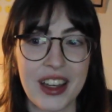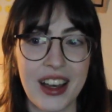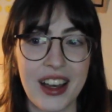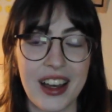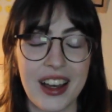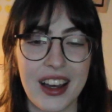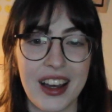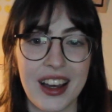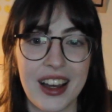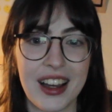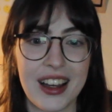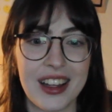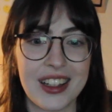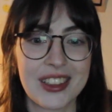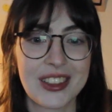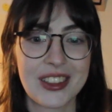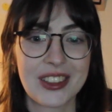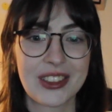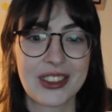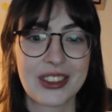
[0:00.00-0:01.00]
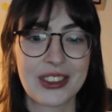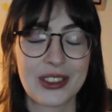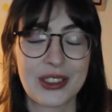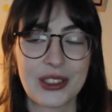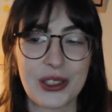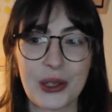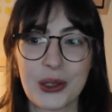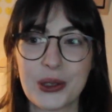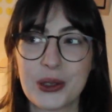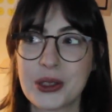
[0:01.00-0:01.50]
uh,
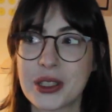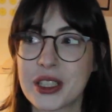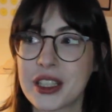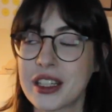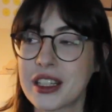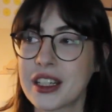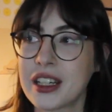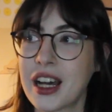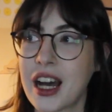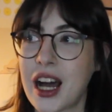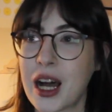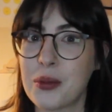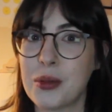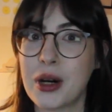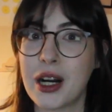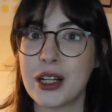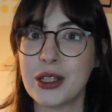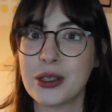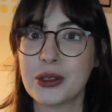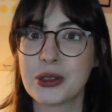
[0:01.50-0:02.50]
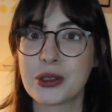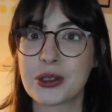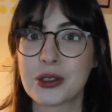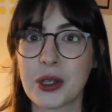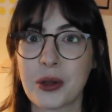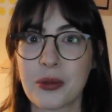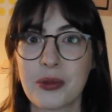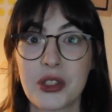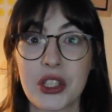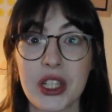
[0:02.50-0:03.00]
talk about
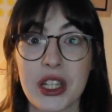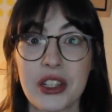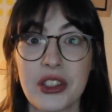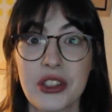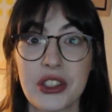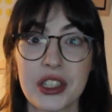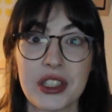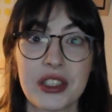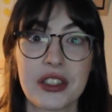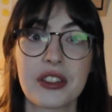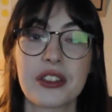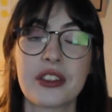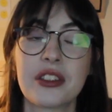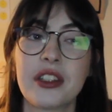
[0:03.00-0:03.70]
some changes